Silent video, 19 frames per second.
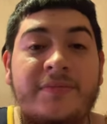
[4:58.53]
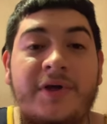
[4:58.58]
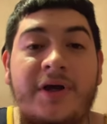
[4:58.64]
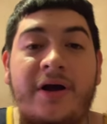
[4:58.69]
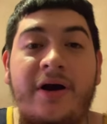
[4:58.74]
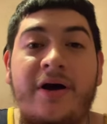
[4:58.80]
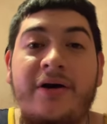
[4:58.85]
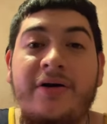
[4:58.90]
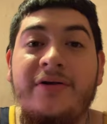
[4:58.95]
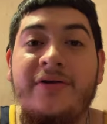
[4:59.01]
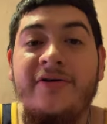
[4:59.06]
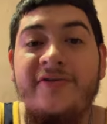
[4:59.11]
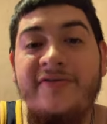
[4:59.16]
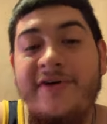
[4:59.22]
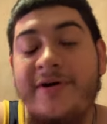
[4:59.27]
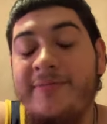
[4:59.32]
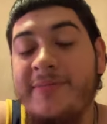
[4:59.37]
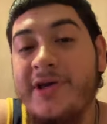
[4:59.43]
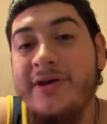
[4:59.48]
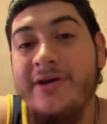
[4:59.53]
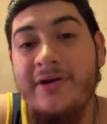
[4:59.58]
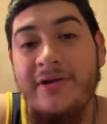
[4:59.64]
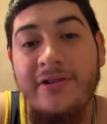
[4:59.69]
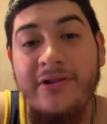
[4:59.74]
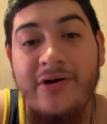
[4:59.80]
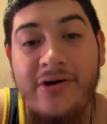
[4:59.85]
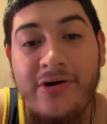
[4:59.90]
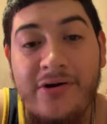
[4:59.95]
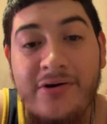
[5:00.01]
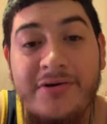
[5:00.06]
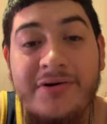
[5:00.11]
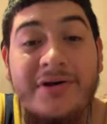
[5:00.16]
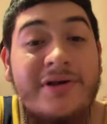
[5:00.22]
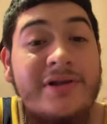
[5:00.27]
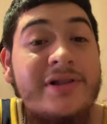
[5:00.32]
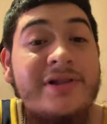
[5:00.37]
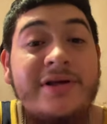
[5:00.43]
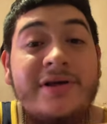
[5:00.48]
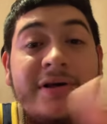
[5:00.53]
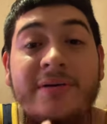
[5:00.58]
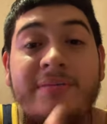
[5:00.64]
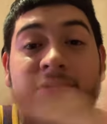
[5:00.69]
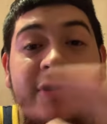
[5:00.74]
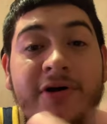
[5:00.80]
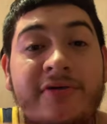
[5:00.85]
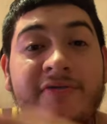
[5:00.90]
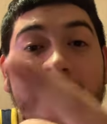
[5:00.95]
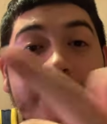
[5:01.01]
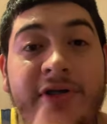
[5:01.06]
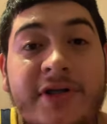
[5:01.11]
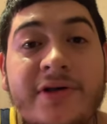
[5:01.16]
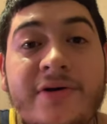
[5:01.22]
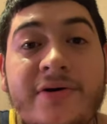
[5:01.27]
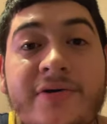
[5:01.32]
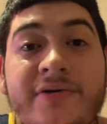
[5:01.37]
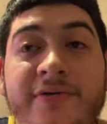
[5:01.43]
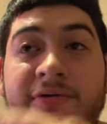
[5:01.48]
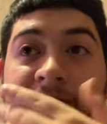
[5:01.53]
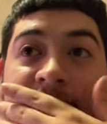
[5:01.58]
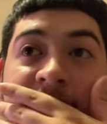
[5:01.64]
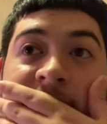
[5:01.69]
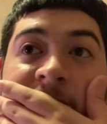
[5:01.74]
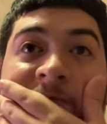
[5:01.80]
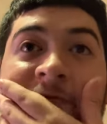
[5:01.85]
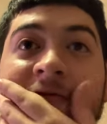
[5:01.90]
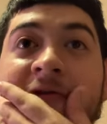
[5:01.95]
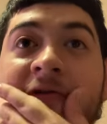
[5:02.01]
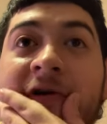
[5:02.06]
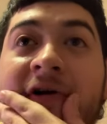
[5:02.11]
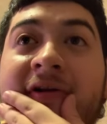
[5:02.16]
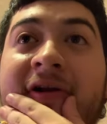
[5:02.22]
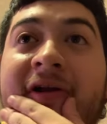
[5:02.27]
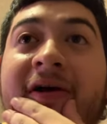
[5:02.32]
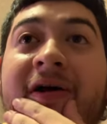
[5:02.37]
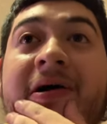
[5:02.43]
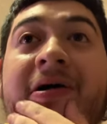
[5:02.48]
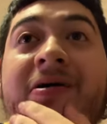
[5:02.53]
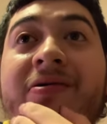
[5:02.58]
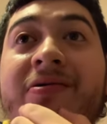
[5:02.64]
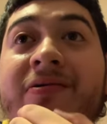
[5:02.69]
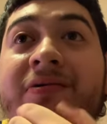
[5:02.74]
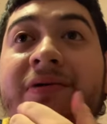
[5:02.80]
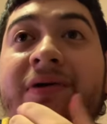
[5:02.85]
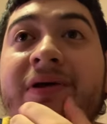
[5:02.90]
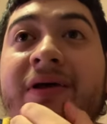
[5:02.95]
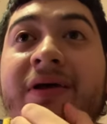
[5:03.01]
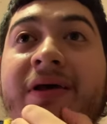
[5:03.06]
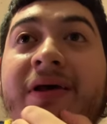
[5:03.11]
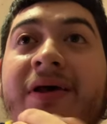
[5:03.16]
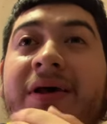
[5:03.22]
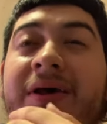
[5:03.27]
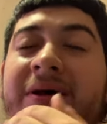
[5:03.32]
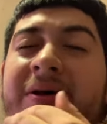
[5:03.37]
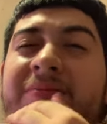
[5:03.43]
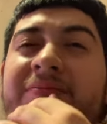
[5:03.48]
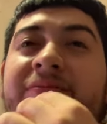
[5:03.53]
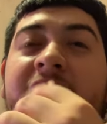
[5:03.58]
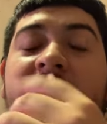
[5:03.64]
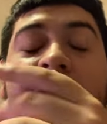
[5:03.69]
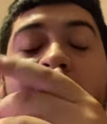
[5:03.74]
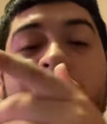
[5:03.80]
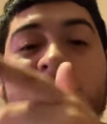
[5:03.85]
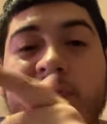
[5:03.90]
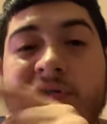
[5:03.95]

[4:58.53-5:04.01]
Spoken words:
I don't know if I make a long clip, long video for right now, but I'ma